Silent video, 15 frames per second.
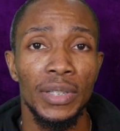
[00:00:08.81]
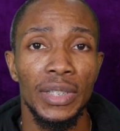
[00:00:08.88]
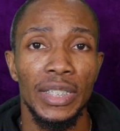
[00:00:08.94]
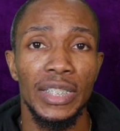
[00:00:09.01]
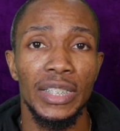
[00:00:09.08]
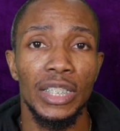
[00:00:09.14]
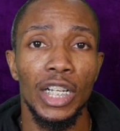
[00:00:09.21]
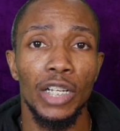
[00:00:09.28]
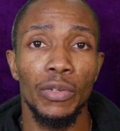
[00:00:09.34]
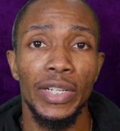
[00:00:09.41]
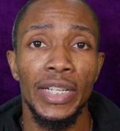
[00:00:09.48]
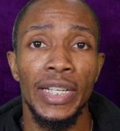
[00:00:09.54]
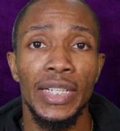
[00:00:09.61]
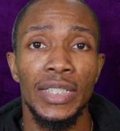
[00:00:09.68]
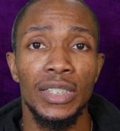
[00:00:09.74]
It's already
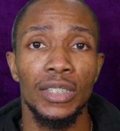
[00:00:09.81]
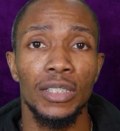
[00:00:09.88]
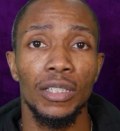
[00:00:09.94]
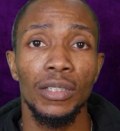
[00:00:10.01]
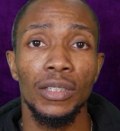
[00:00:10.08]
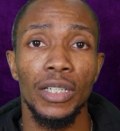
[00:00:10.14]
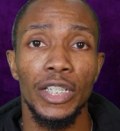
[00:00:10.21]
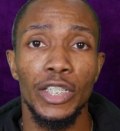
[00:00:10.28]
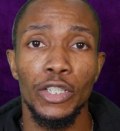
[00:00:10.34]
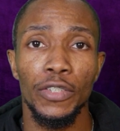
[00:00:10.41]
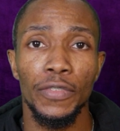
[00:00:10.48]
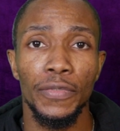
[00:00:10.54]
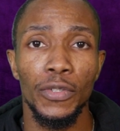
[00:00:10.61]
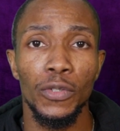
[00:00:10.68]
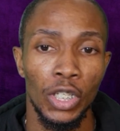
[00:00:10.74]
installed on your
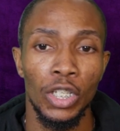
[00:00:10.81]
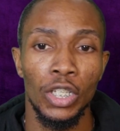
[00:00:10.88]
phone.